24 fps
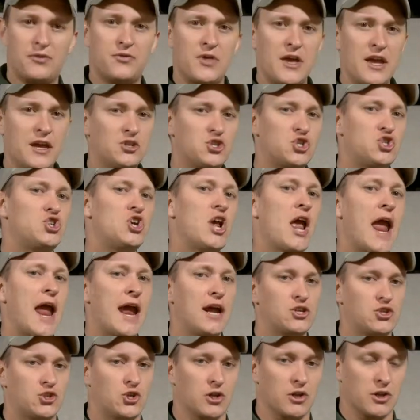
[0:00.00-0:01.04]
things
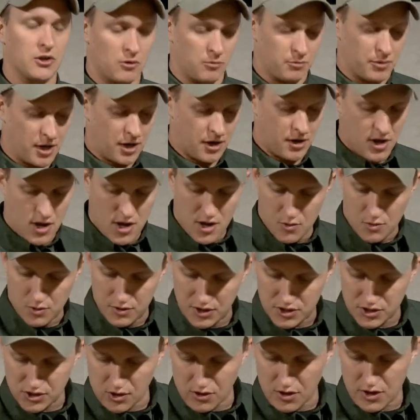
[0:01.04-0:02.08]
changed a little bit when
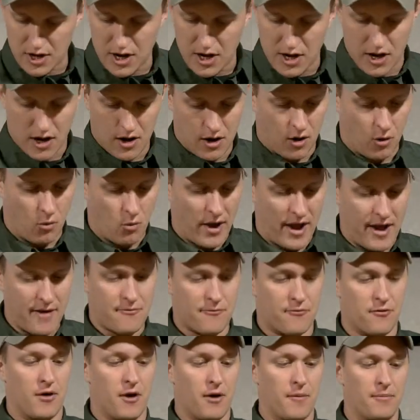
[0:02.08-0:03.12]
they started getting away
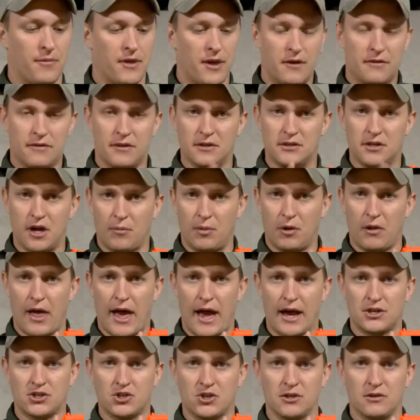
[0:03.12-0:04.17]
from the double
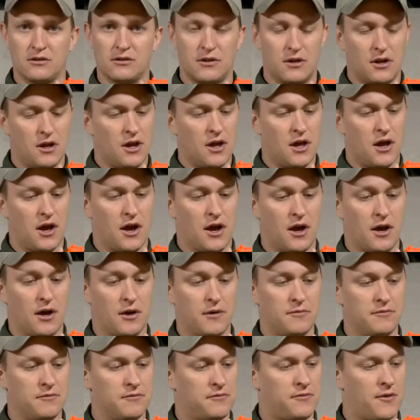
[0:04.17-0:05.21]
action
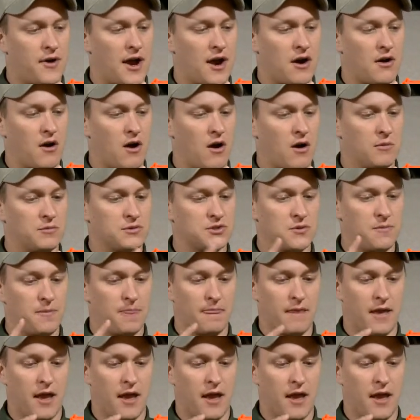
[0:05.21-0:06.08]
firearms.